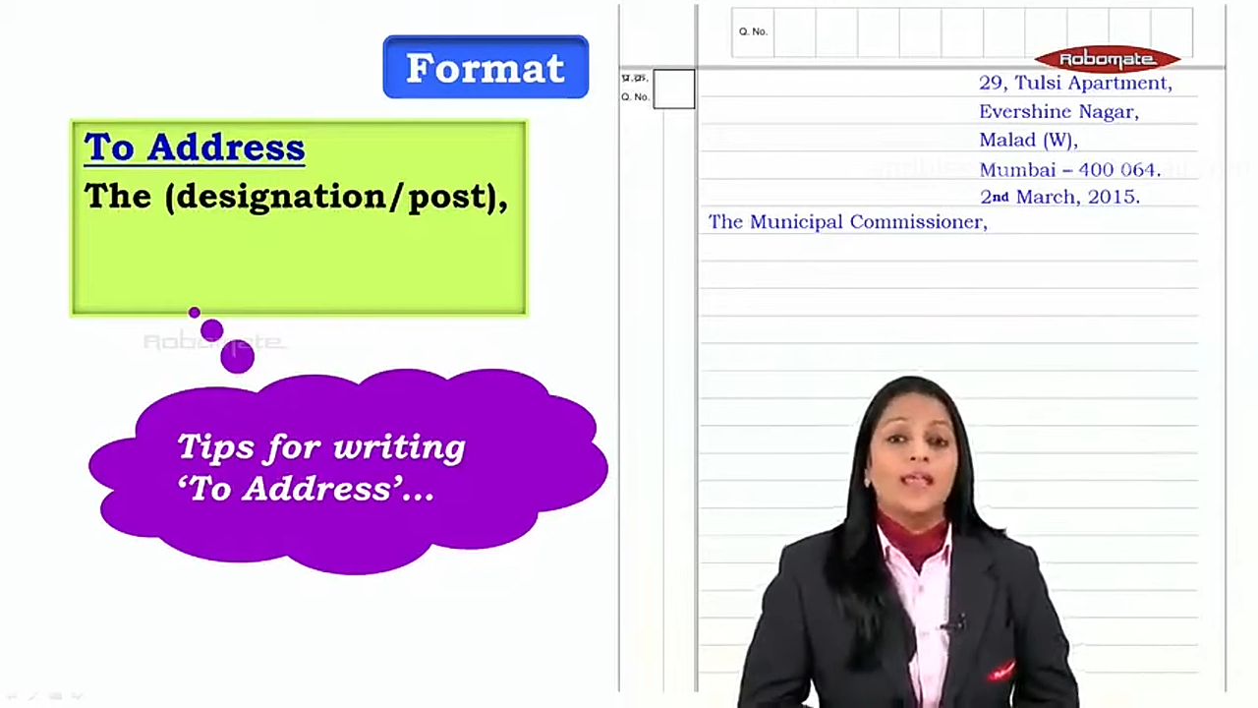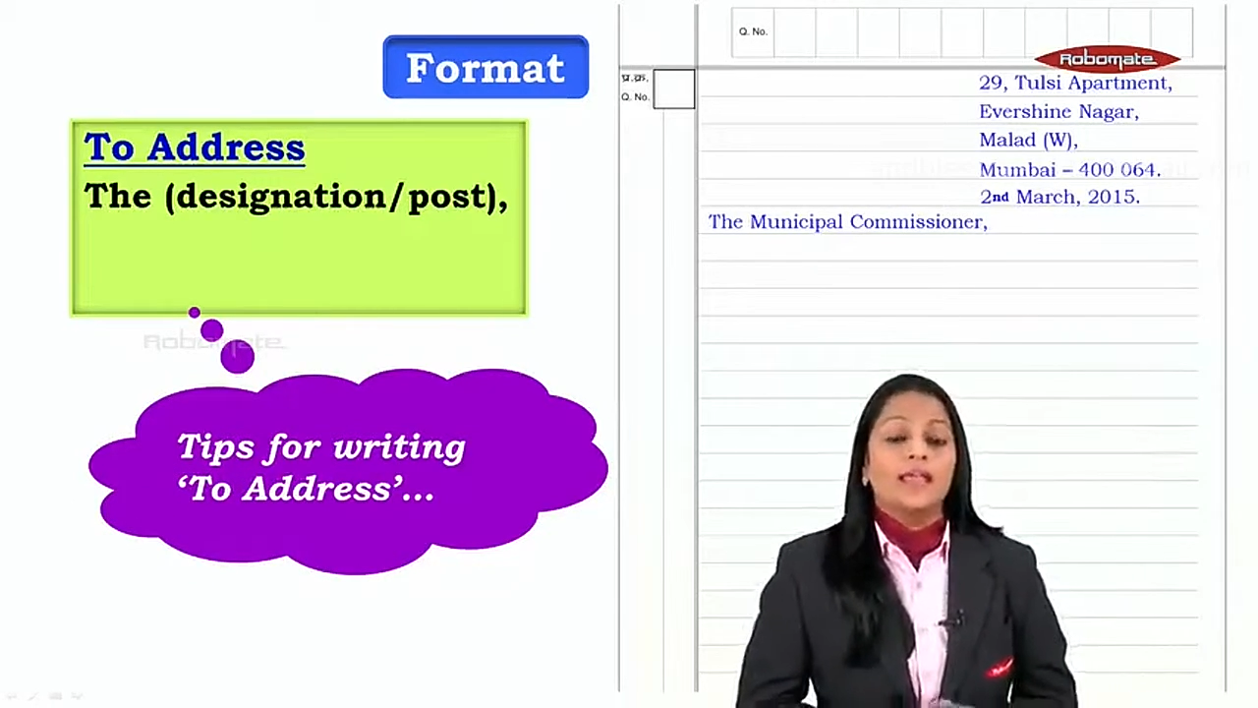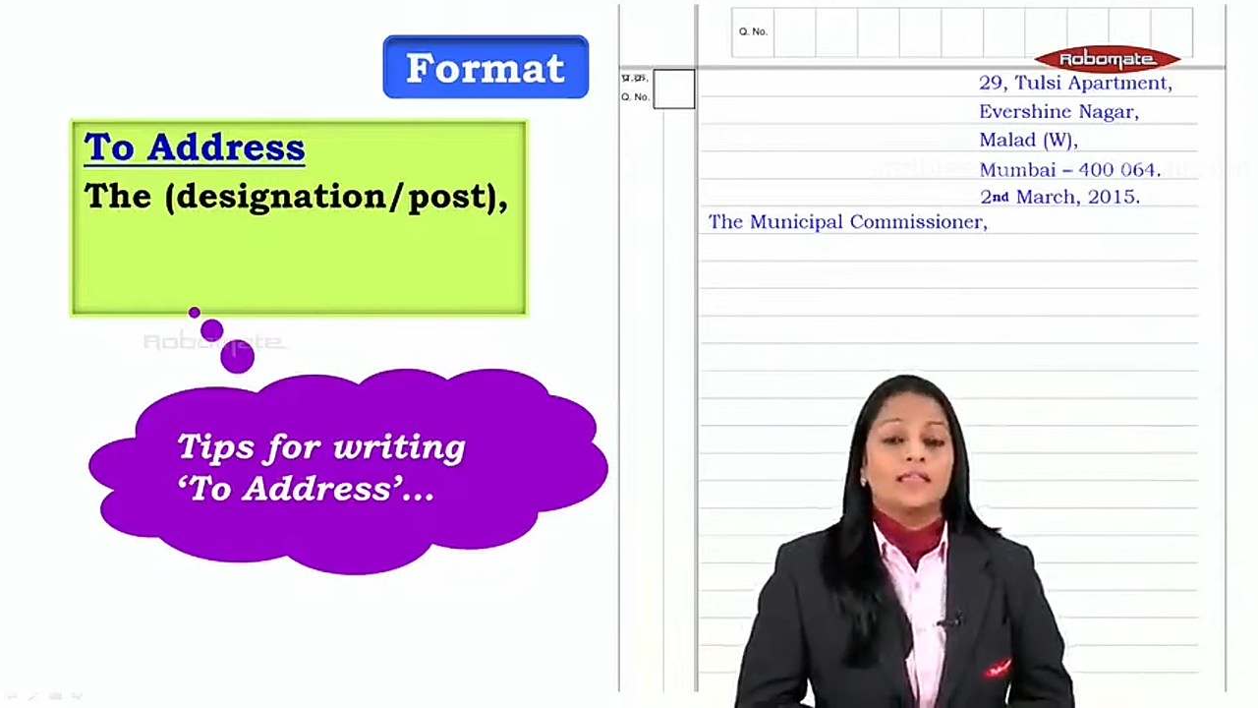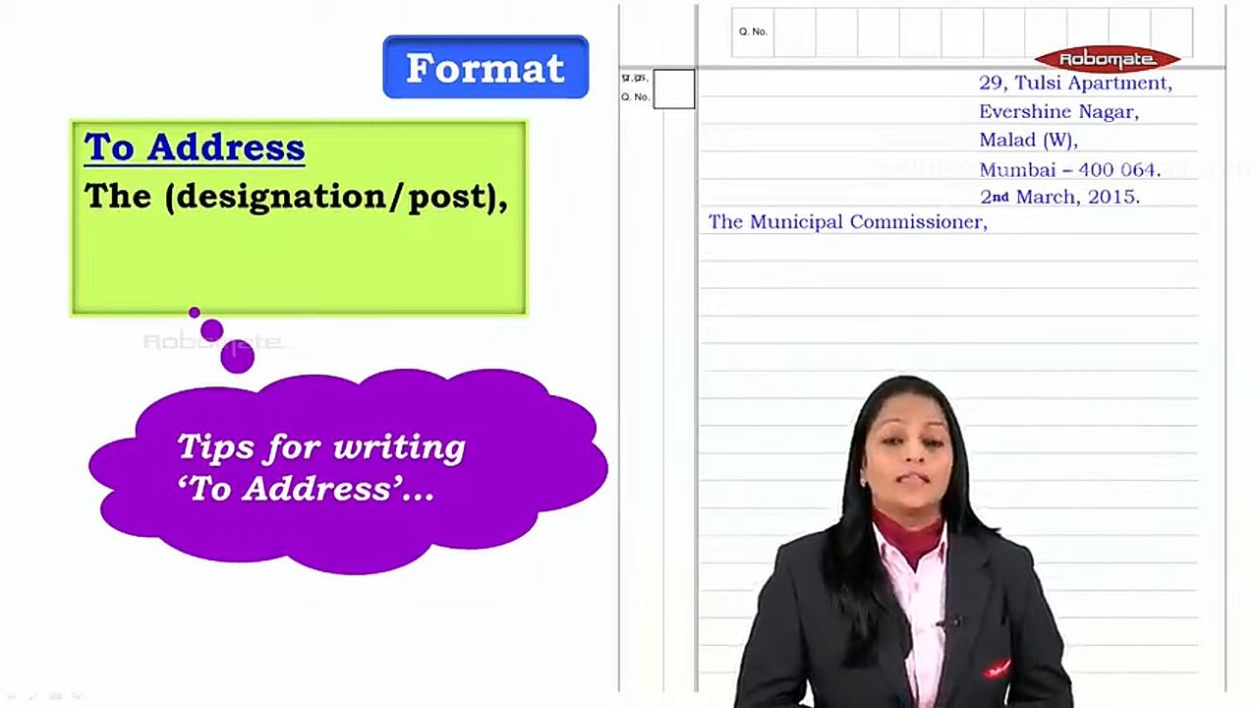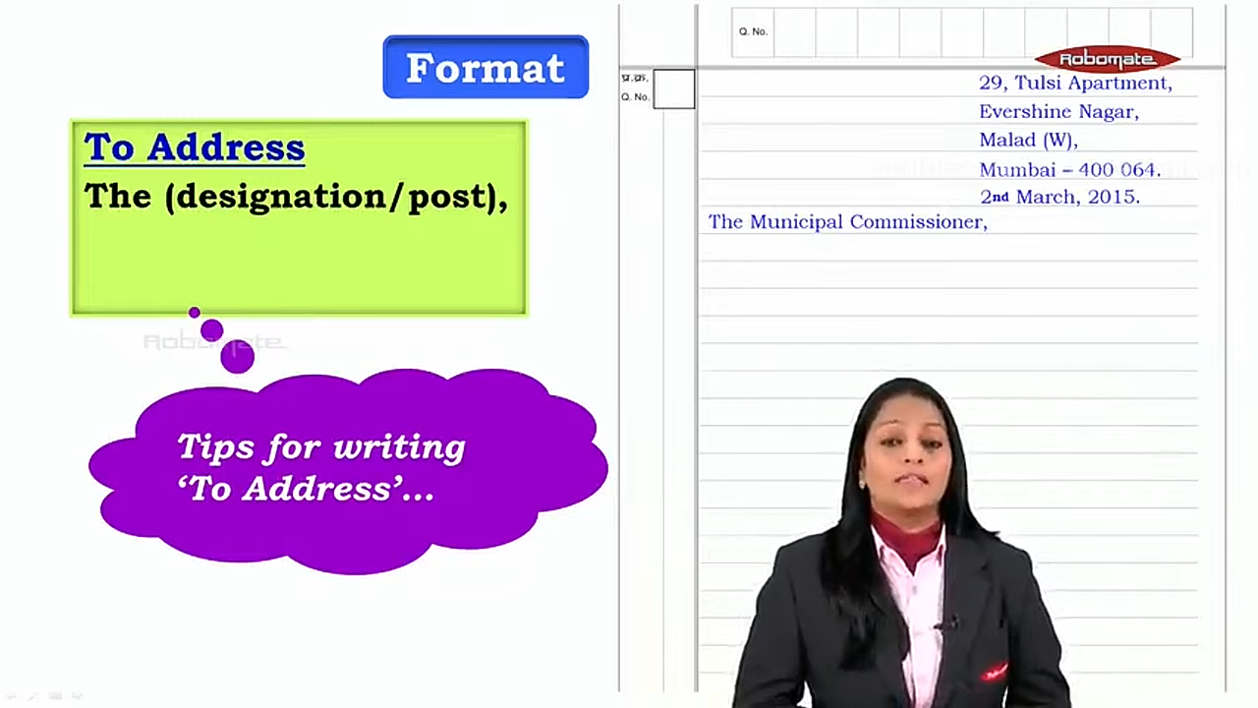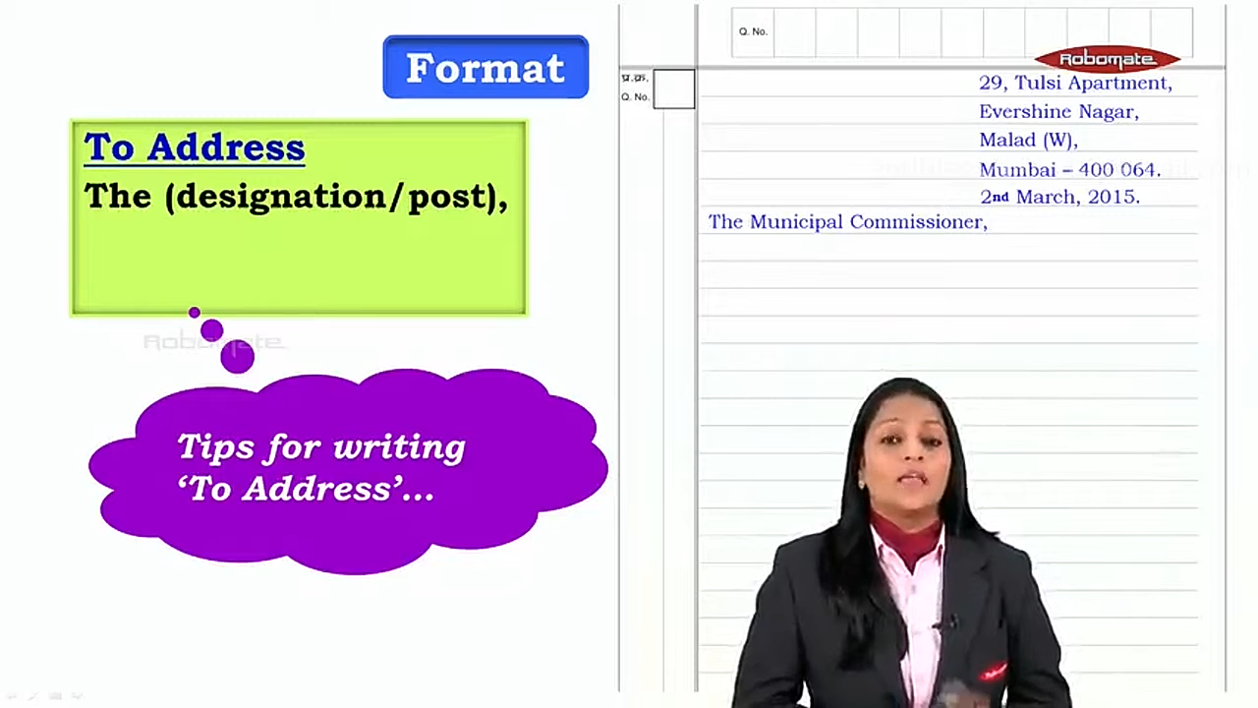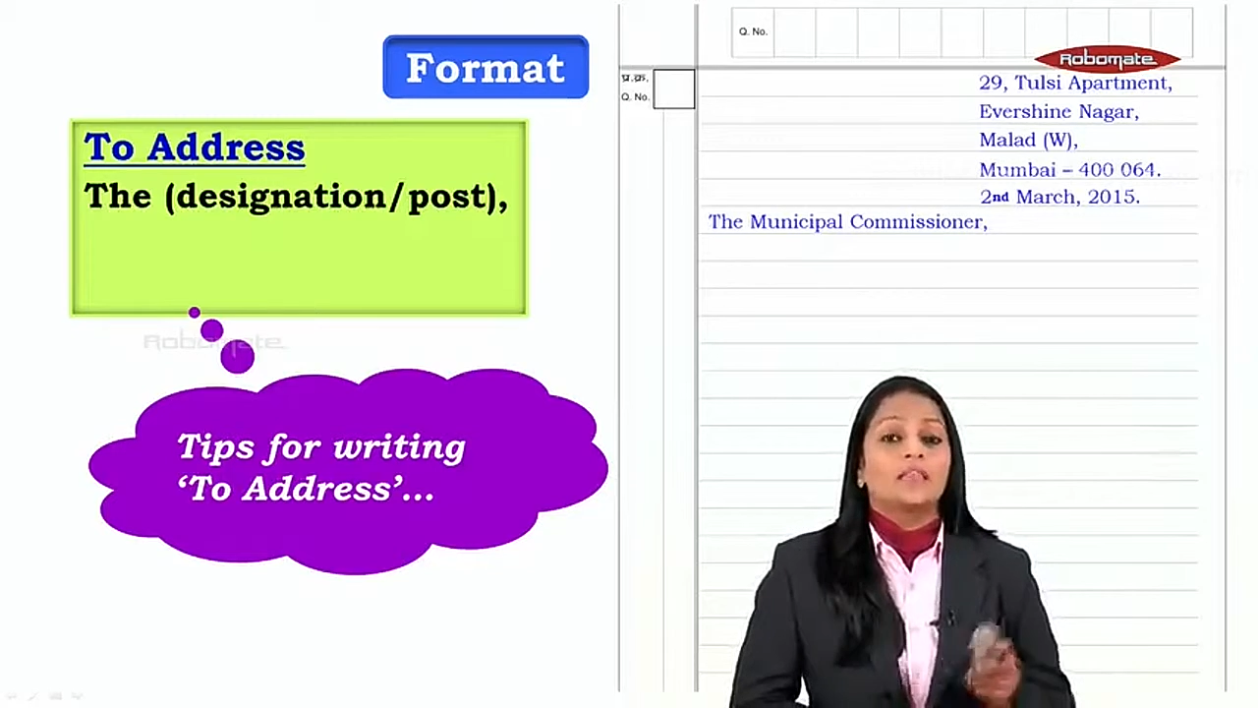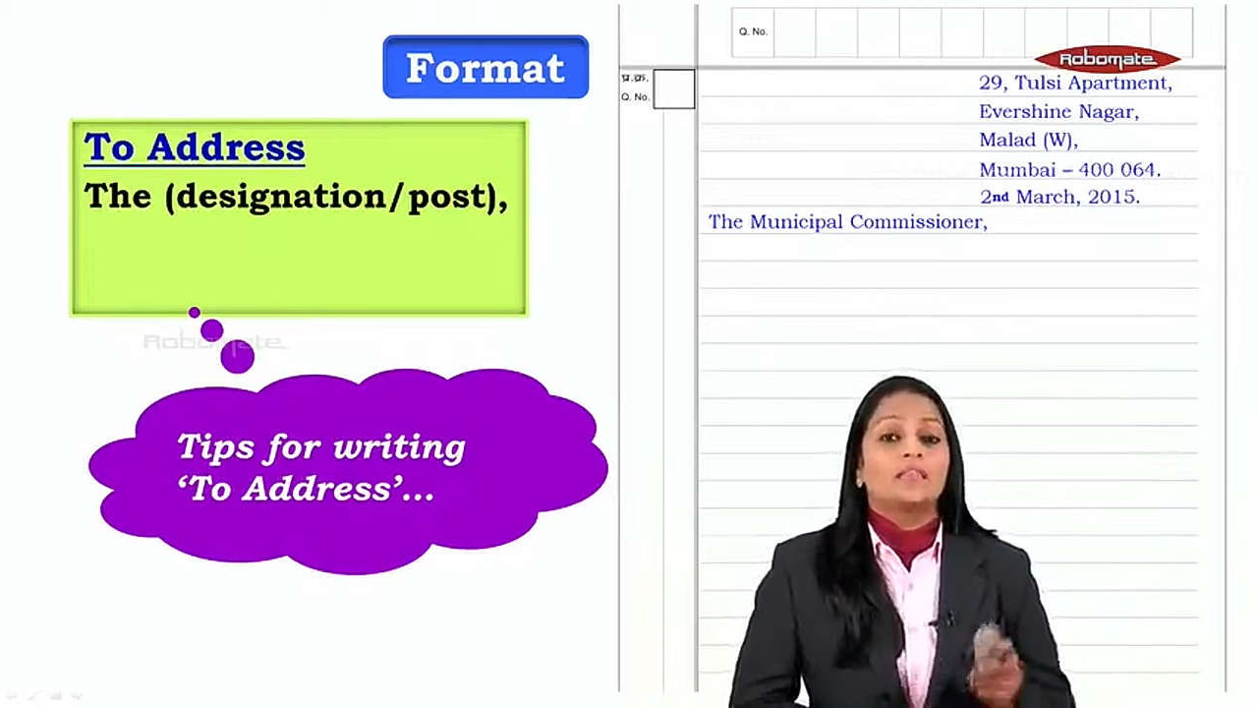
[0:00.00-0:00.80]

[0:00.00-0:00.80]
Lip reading: it is